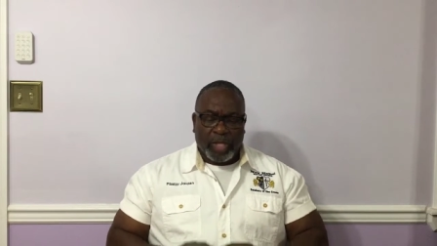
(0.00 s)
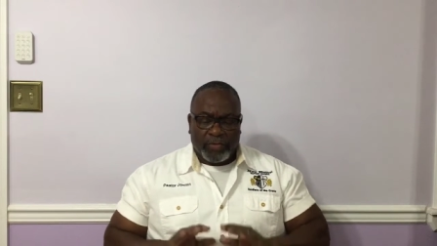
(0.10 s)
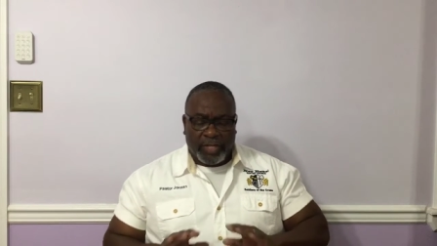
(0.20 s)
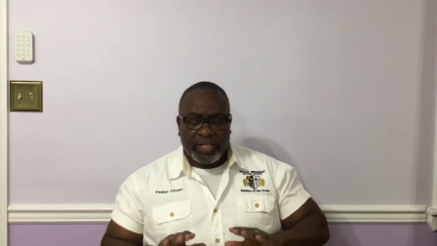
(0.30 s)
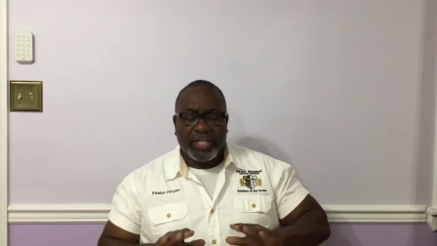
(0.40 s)

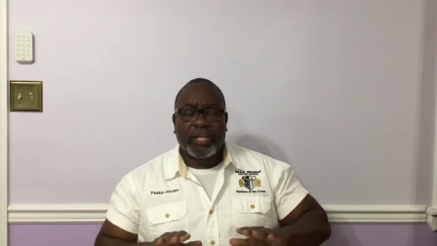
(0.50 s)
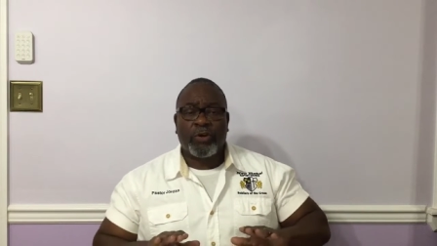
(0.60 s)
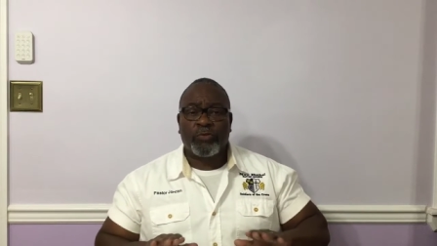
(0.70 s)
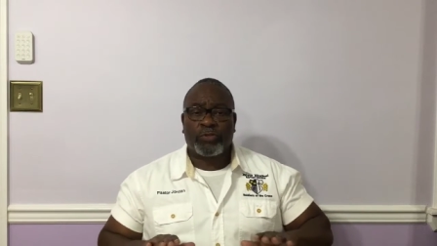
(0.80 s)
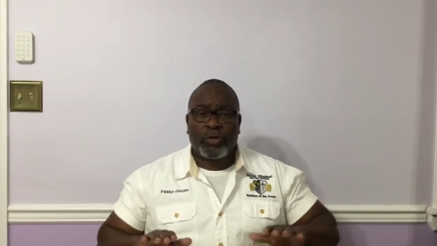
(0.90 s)
Then he
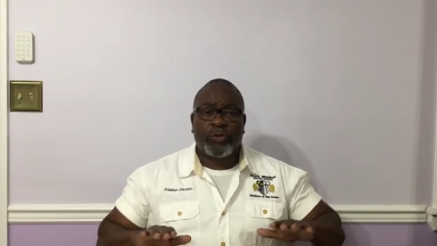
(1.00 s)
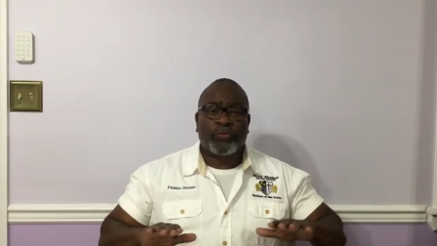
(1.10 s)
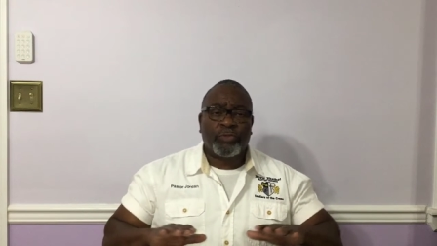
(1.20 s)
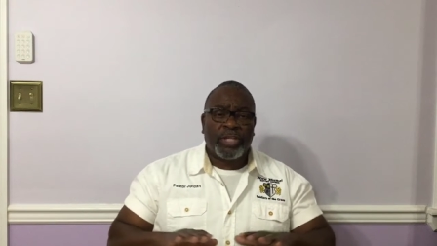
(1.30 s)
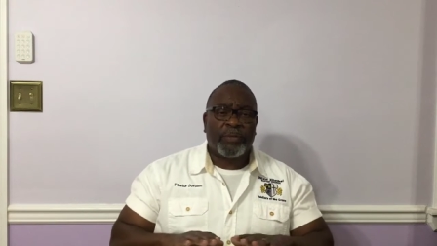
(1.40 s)
goes
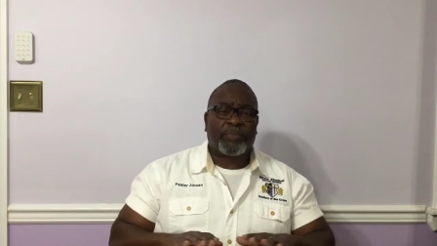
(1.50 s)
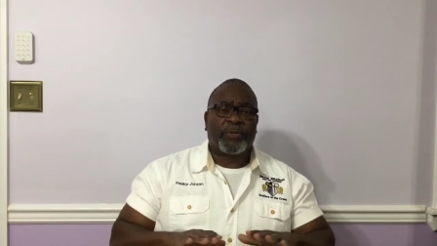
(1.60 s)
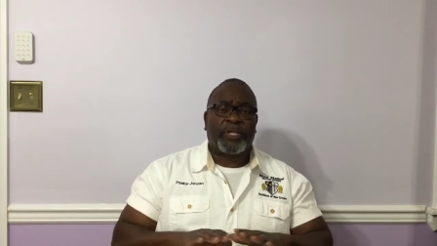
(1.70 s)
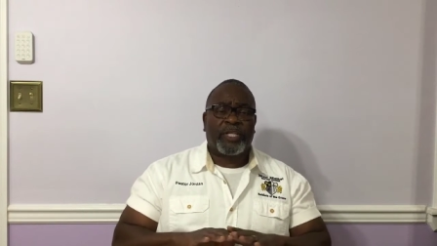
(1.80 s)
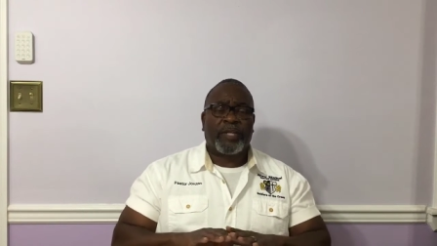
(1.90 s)
on
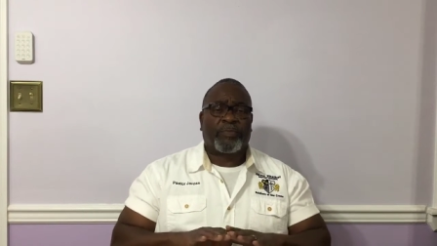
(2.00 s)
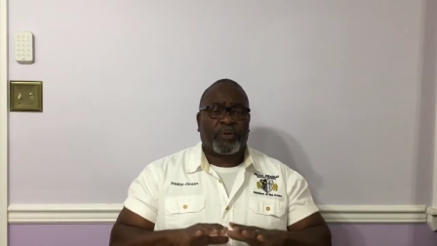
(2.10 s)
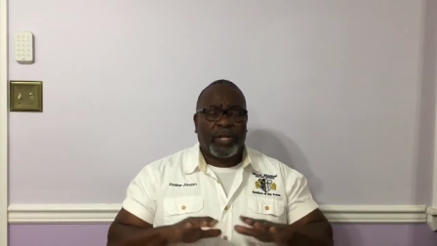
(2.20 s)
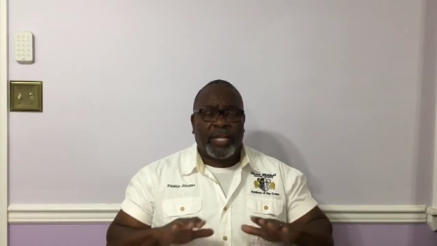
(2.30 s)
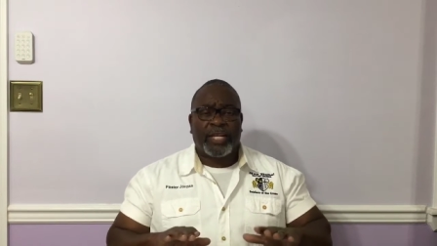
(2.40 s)
deeper and
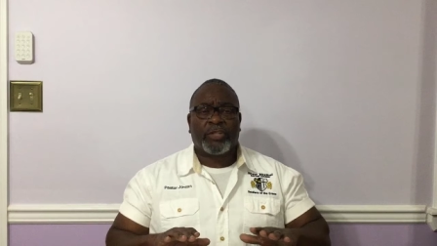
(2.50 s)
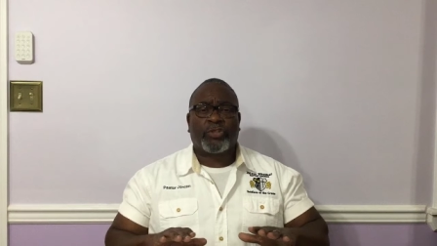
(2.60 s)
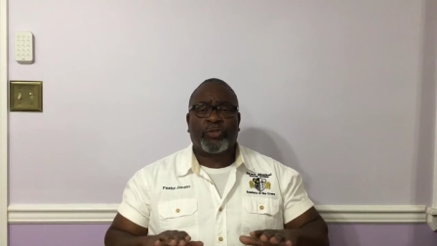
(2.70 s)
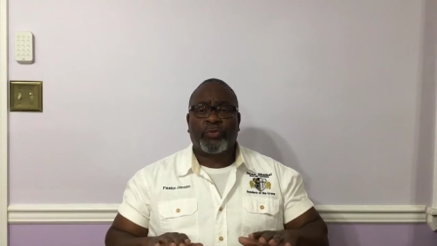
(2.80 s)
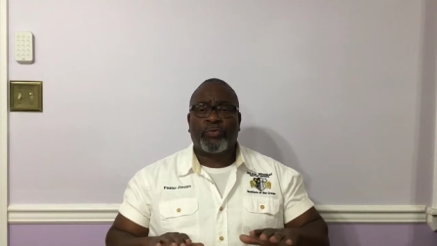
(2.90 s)
deeper
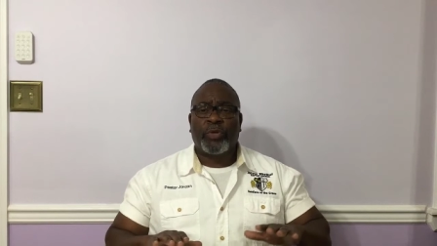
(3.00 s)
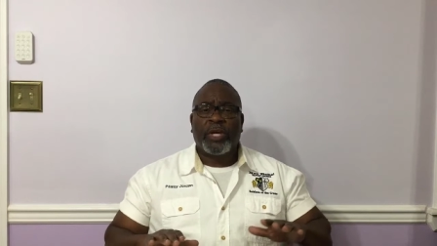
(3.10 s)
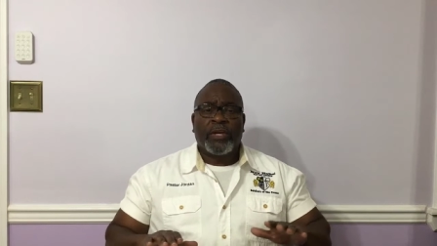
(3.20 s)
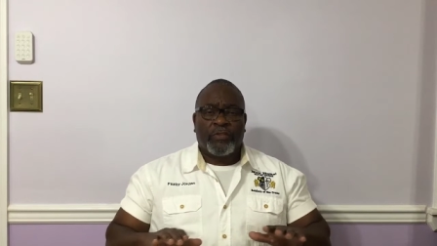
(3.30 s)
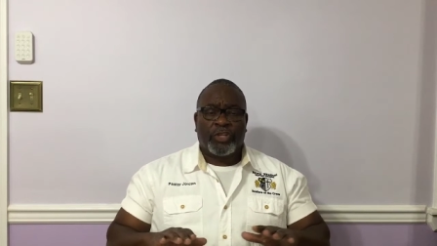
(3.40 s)
into
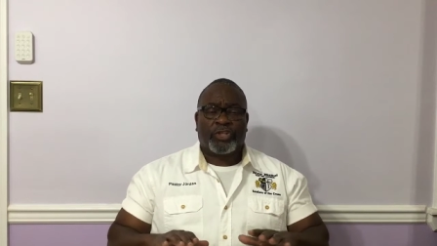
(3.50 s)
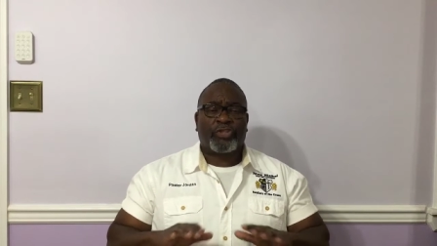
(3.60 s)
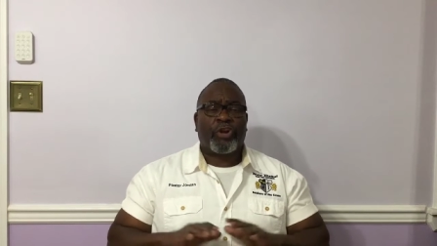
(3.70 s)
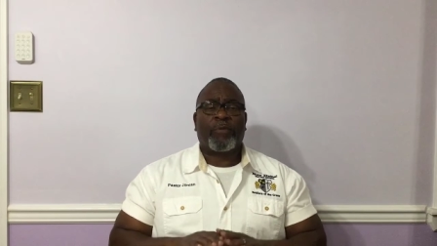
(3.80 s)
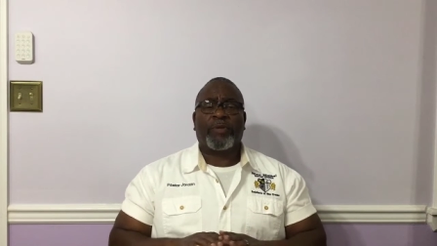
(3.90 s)
this
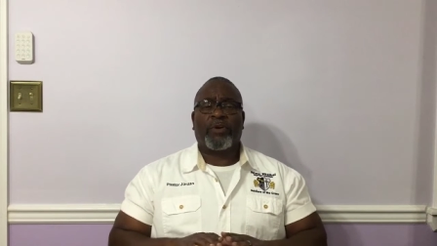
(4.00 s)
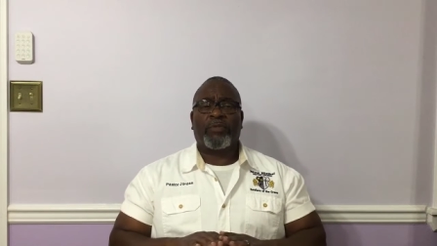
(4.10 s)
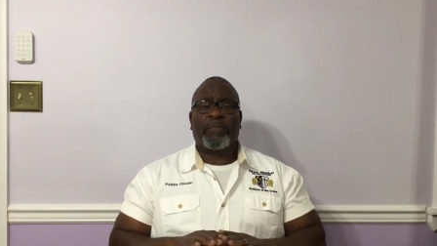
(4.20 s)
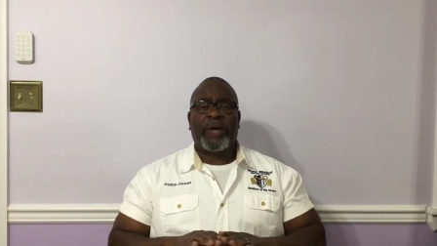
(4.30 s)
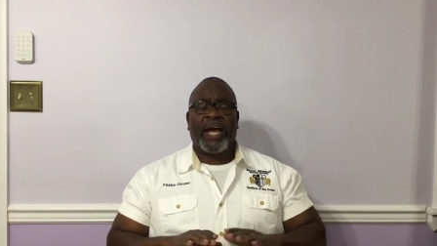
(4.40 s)
Sermon
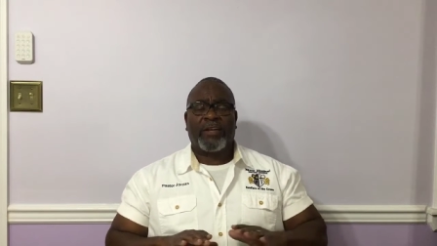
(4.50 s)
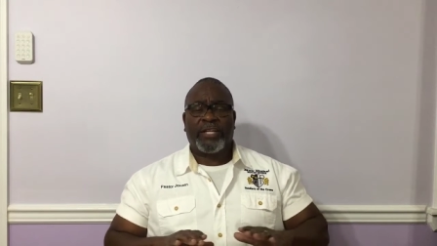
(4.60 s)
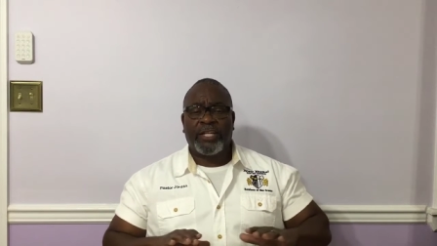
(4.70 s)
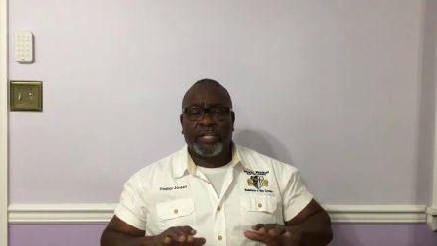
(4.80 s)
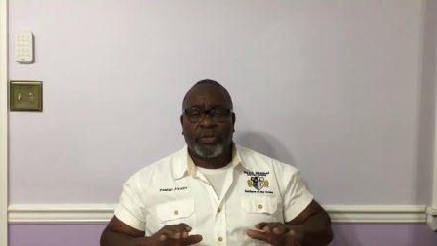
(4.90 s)
on the Mount.
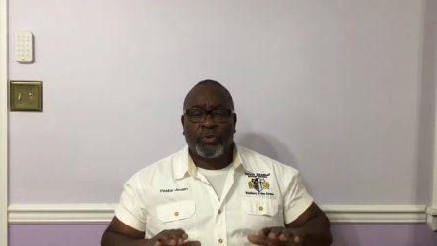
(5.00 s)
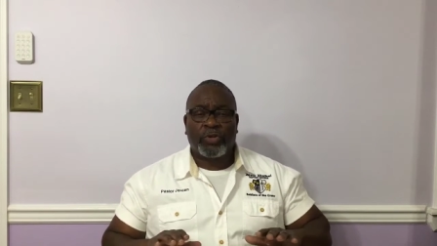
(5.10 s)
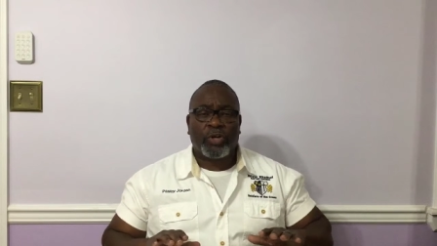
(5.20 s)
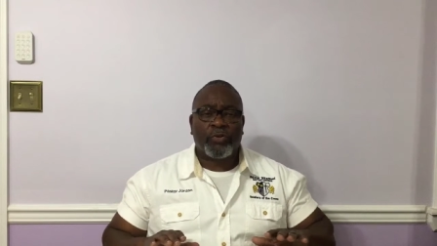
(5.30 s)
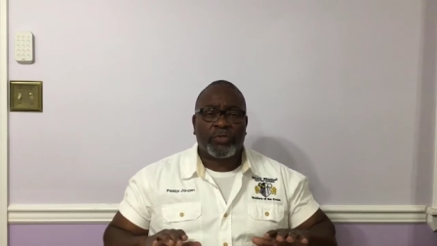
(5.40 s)
He
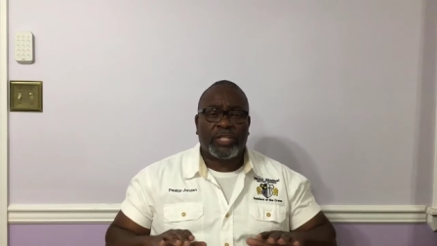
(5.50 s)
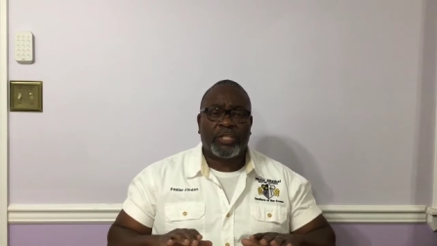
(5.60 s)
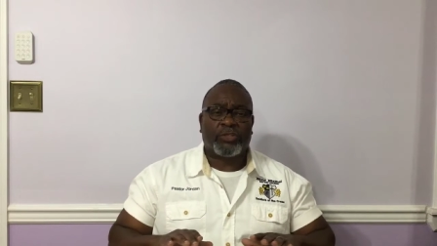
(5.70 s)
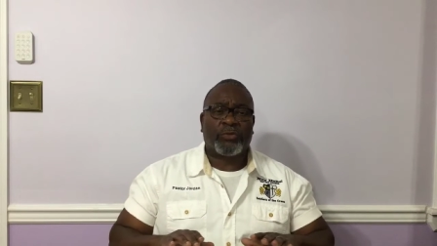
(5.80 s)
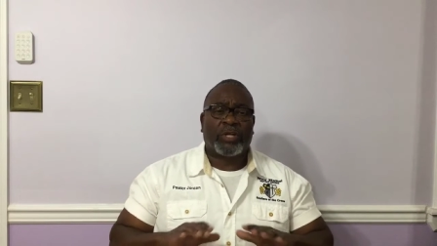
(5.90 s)
goes
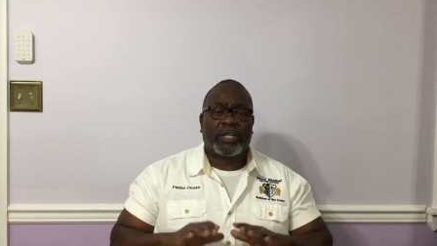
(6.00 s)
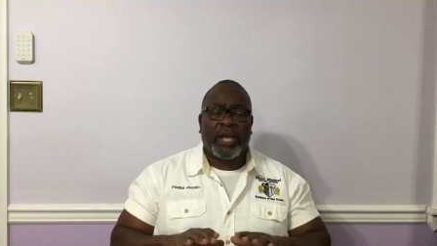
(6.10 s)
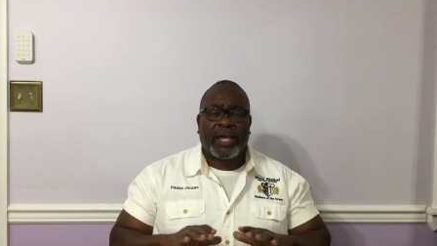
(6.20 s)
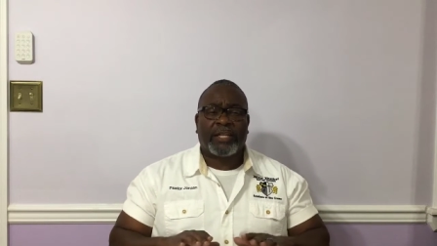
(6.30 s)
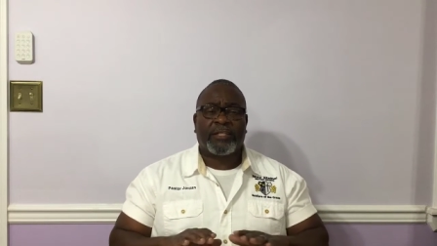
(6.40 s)
into a
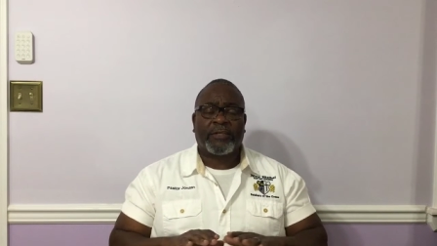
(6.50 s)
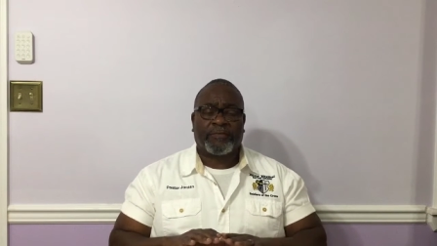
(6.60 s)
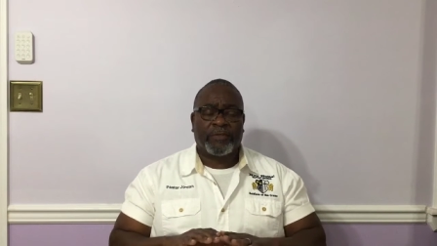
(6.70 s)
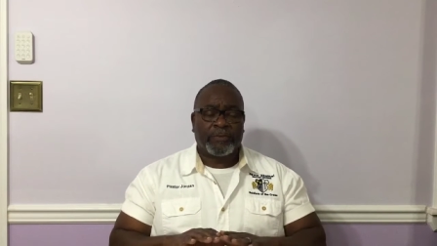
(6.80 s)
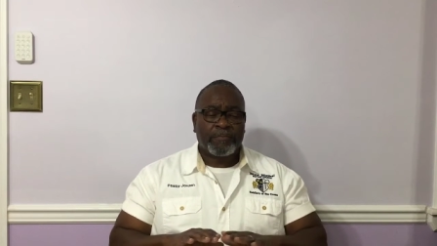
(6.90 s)
lot of
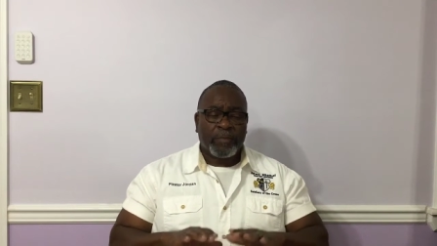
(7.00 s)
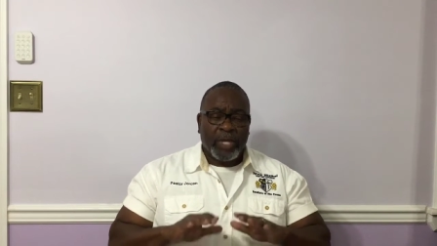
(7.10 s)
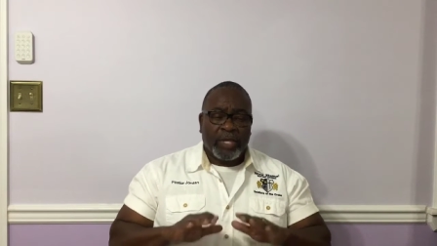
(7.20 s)
different